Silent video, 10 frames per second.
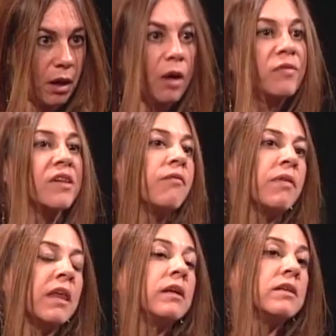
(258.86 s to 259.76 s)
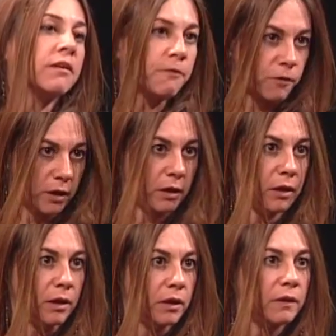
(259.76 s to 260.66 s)
of something different,
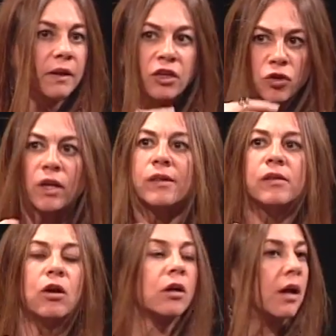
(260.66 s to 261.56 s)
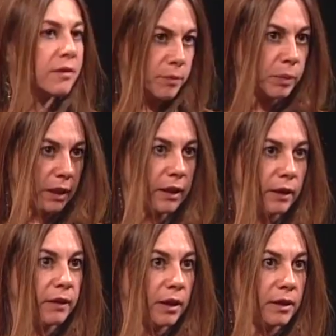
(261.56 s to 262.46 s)
then you can start
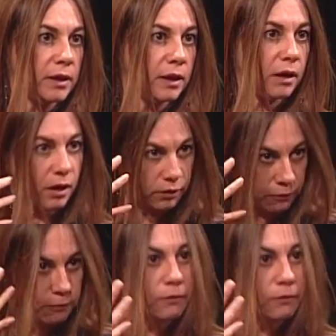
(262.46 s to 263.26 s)
contemplating the idea of,